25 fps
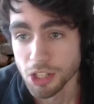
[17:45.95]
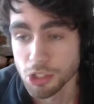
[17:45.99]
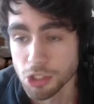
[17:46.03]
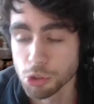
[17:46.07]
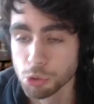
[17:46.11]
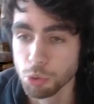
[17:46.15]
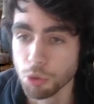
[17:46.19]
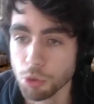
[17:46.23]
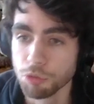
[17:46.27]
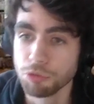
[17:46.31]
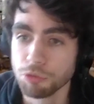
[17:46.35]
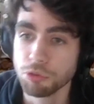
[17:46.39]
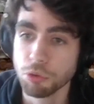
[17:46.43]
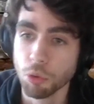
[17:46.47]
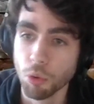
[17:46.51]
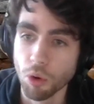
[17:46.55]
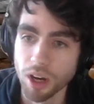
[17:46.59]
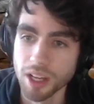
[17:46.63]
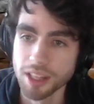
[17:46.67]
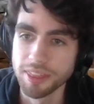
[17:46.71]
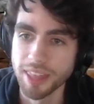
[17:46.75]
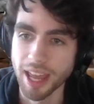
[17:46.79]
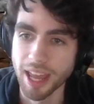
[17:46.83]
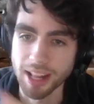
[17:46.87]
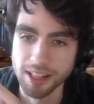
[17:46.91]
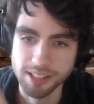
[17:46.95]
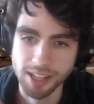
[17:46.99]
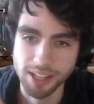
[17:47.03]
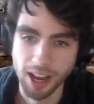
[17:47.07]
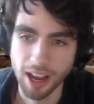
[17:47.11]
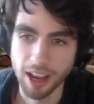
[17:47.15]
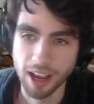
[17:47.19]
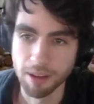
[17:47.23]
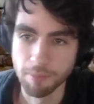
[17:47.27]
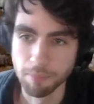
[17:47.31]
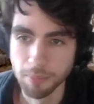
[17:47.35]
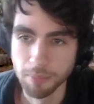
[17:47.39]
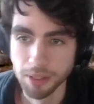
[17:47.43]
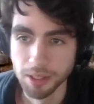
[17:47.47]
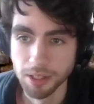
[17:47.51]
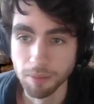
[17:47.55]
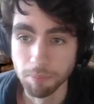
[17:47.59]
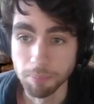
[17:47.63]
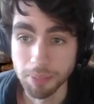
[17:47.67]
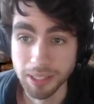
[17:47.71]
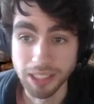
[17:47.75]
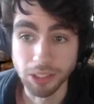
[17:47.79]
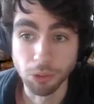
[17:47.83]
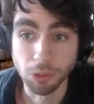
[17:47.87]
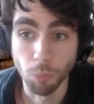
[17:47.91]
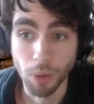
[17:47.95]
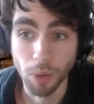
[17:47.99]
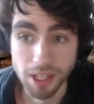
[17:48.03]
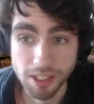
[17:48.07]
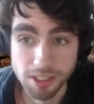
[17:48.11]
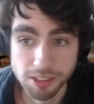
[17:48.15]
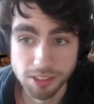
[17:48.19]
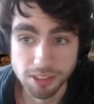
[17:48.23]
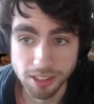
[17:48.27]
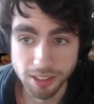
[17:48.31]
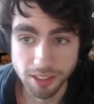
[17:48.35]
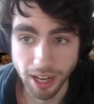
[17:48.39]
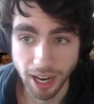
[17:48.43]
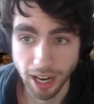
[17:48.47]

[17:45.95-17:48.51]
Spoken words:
to avoid that time being wasted